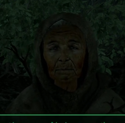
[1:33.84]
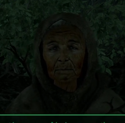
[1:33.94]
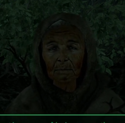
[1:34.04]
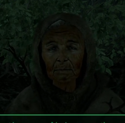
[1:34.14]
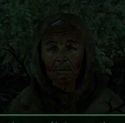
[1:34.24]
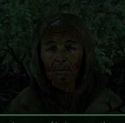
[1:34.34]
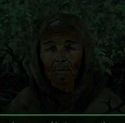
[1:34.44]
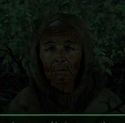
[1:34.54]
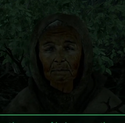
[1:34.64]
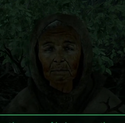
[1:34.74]

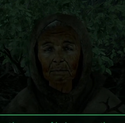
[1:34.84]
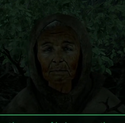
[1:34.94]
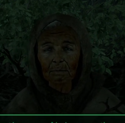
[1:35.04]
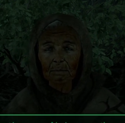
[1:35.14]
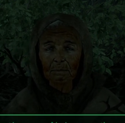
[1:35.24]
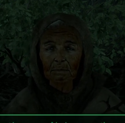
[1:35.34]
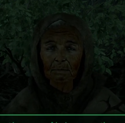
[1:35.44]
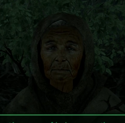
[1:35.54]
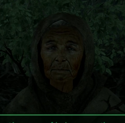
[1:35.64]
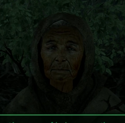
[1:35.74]

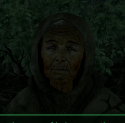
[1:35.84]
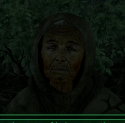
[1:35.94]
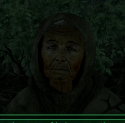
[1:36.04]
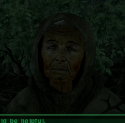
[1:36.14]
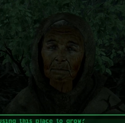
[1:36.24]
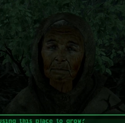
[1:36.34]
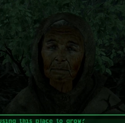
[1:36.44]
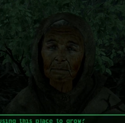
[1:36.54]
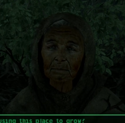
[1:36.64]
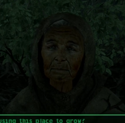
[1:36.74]
(no one is talking)